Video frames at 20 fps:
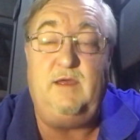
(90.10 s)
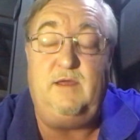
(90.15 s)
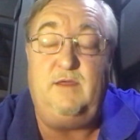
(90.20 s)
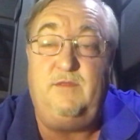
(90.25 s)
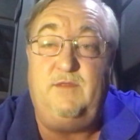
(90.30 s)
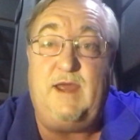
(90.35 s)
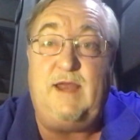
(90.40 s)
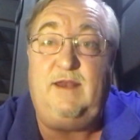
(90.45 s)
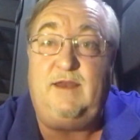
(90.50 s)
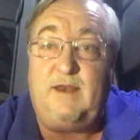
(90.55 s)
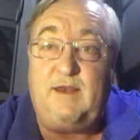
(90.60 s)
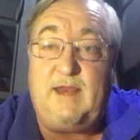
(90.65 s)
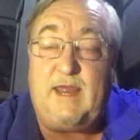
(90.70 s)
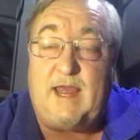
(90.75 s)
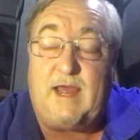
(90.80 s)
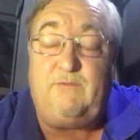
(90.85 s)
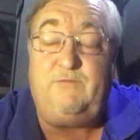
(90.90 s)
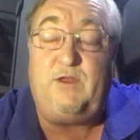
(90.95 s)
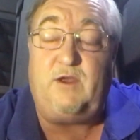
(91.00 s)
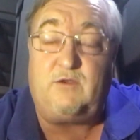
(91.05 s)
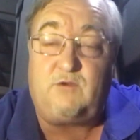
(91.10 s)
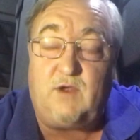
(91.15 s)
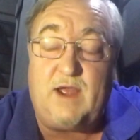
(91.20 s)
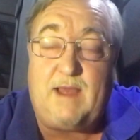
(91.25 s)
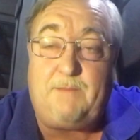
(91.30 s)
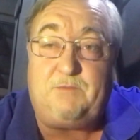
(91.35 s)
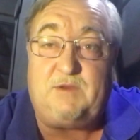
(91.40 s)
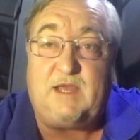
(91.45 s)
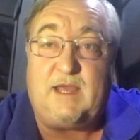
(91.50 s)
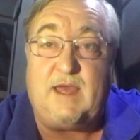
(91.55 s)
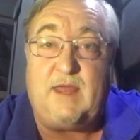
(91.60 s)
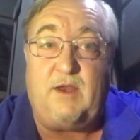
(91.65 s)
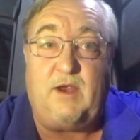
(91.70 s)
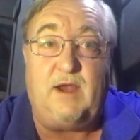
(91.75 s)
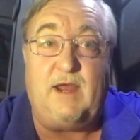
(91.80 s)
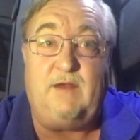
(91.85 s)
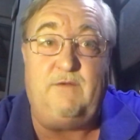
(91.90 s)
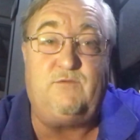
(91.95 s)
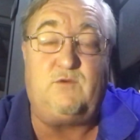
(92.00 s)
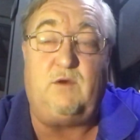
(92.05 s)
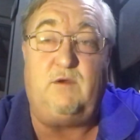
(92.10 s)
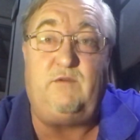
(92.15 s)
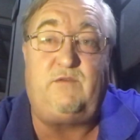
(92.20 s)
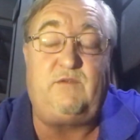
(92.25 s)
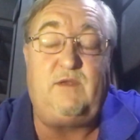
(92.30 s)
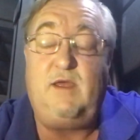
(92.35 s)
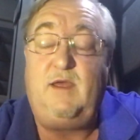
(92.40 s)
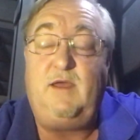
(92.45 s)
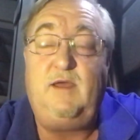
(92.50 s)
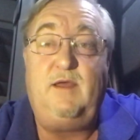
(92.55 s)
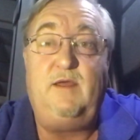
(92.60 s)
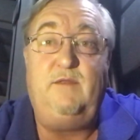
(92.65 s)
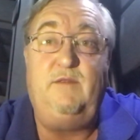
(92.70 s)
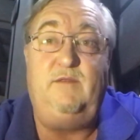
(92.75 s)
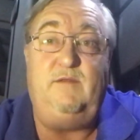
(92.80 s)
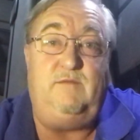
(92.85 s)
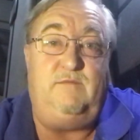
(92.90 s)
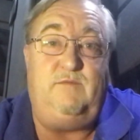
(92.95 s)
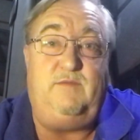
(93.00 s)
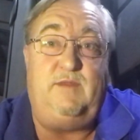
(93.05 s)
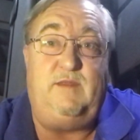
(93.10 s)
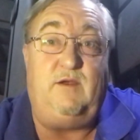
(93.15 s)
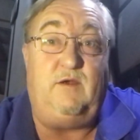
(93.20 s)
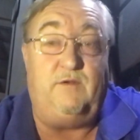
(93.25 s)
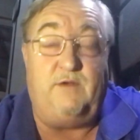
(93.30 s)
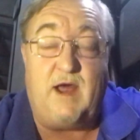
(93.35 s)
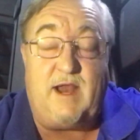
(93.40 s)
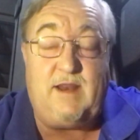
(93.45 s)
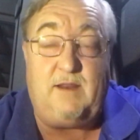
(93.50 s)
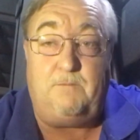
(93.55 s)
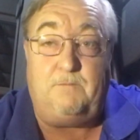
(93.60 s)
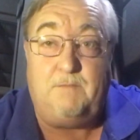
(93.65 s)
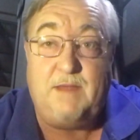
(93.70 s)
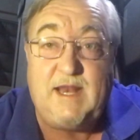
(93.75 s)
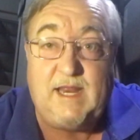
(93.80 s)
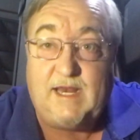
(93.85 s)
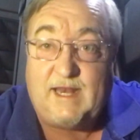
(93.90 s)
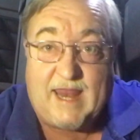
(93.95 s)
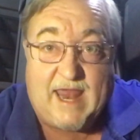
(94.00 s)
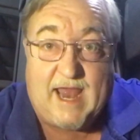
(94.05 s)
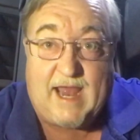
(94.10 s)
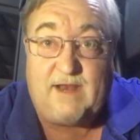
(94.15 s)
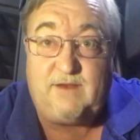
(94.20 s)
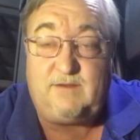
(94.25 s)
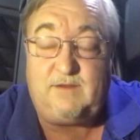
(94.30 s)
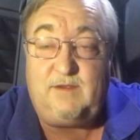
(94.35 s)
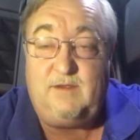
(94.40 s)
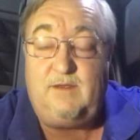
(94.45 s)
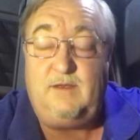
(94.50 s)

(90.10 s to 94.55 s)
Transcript: They didn't have their crap together, and of course, they're not admitting that.